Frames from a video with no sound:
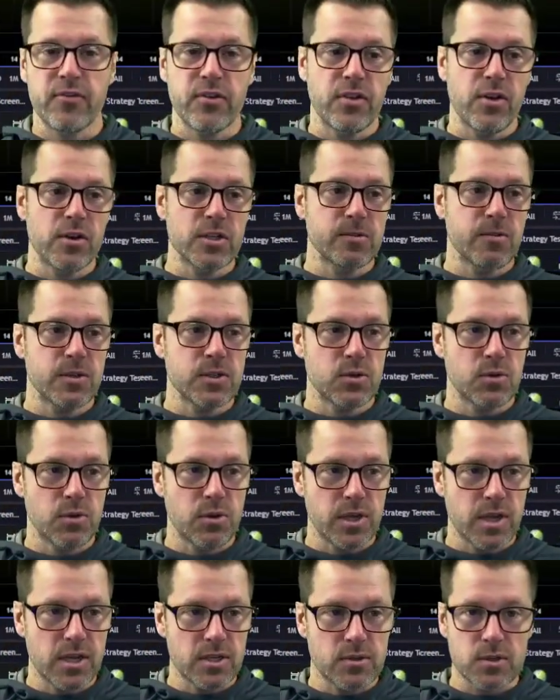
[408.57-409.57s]
for those of us who are
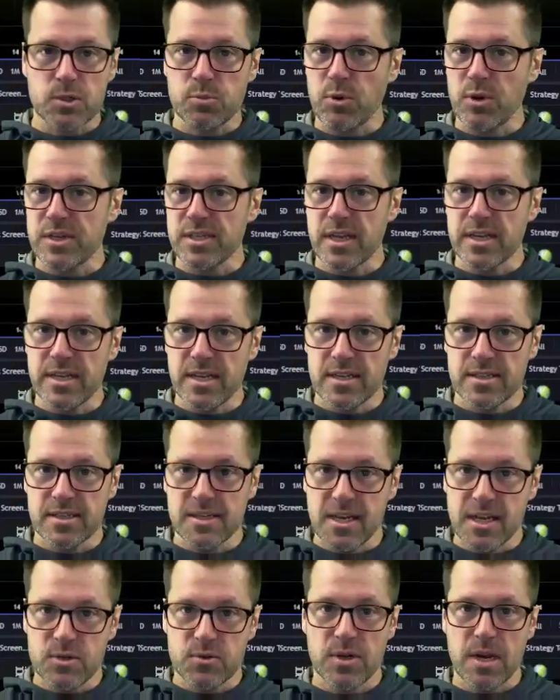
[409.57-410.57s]
looking to express ideas
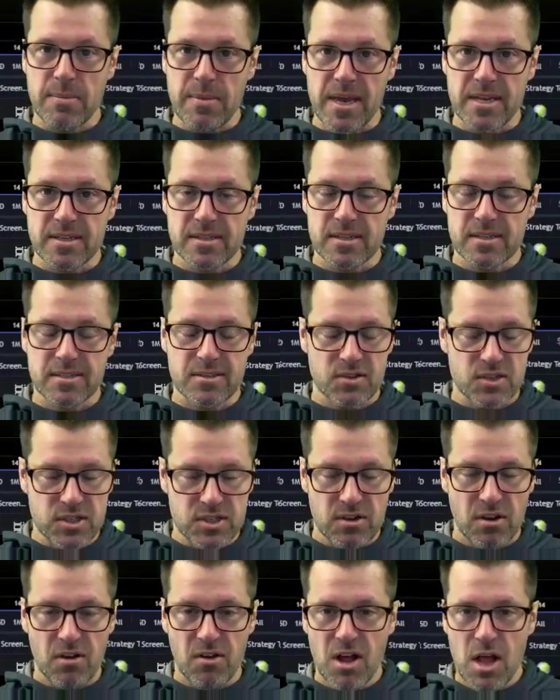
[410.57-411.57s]
on an intraday basis, there's
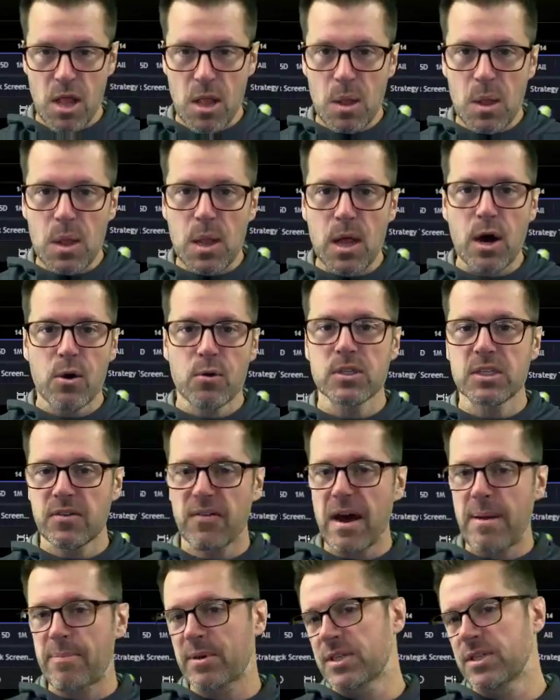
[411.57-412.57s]
still loads
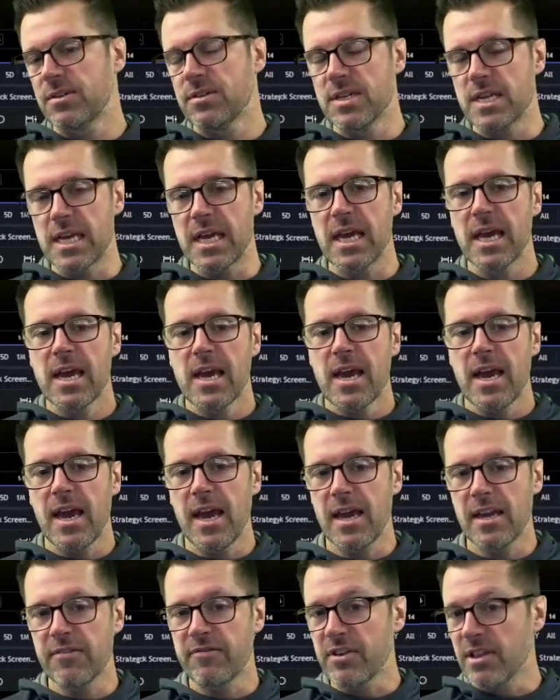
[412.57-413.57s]
of opportunity.
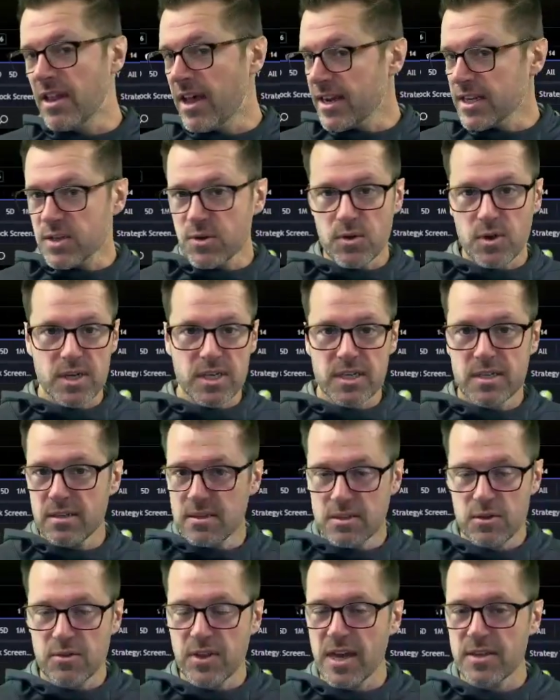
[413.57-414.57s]
And if you like
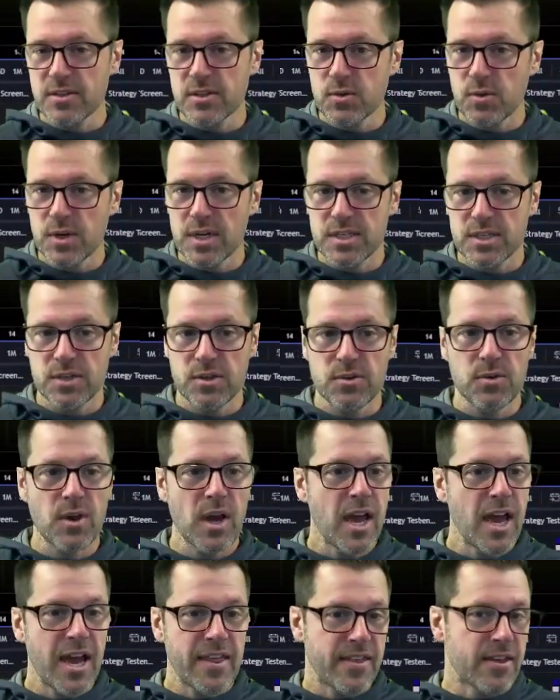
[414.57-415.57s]
2022,
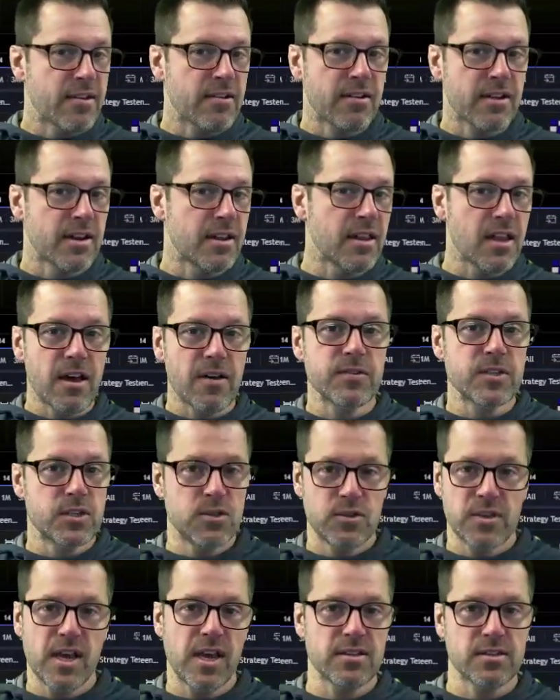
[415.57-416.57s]
I think you're going to love
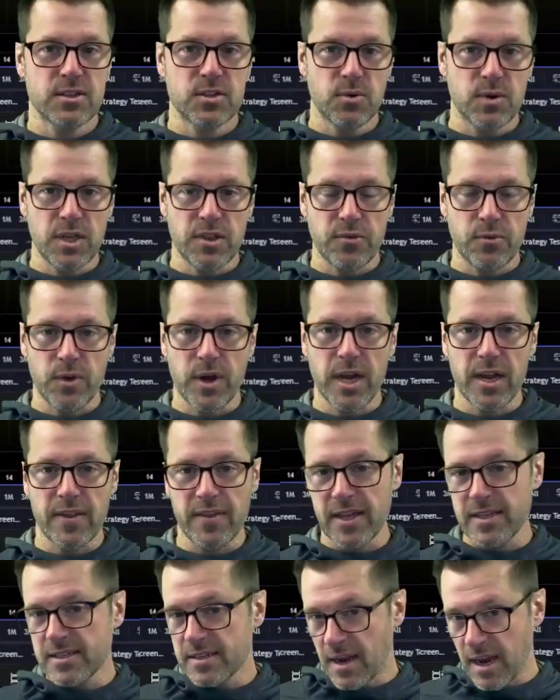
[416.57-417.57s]
2023. And
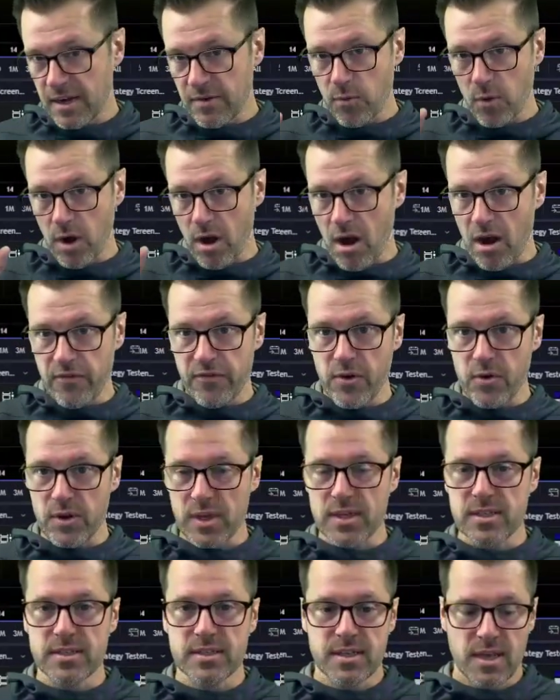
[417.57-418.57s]
that's kind of where our
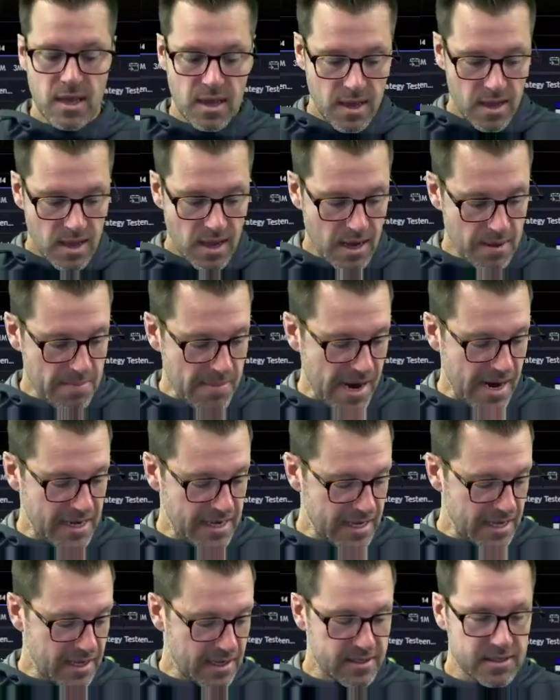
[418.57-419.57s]
focus and mind
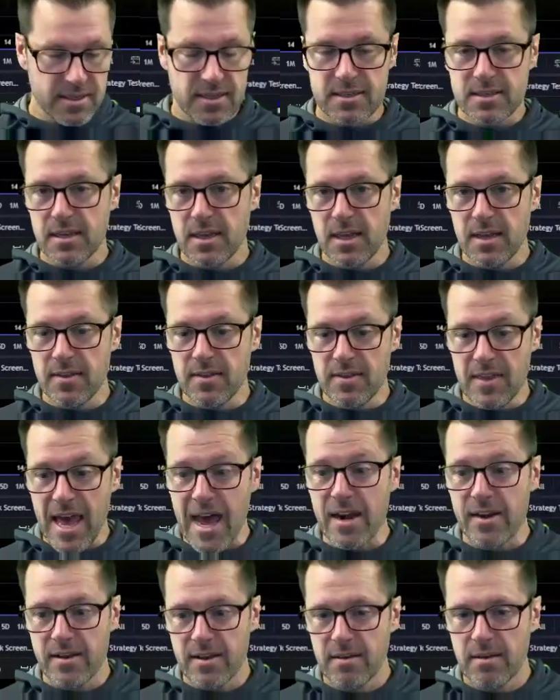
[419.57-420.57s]
is in
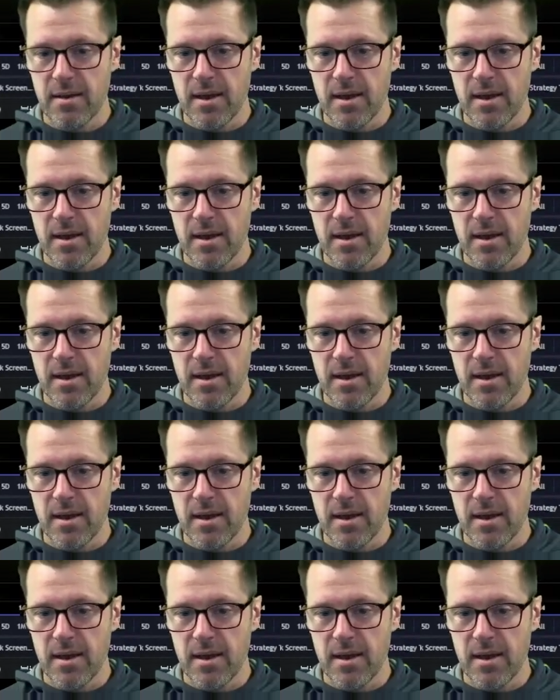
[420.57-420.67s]
that